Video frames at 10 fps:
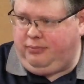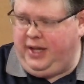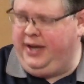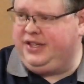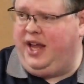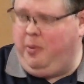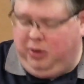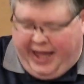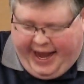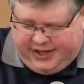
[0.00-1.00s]
It is going to
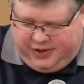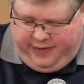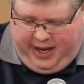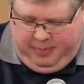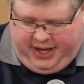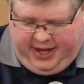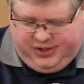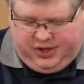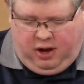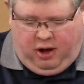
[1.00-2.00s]
blaspheme
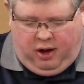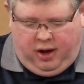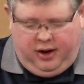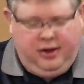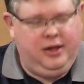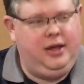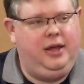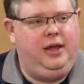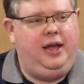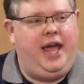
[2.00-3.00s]
against God,
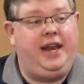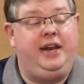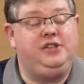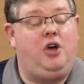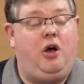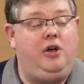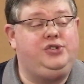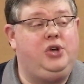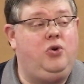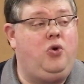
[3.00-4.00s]
and it is
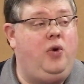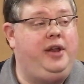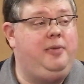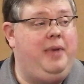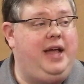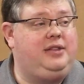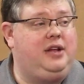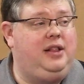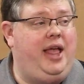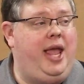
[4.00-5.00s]
also going to make the
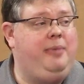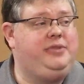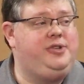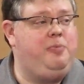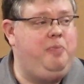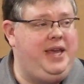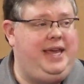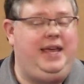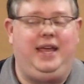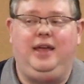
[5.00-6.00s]
claim to
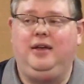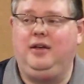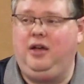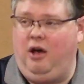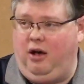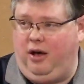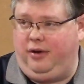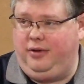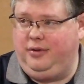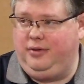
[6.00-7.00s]
be God,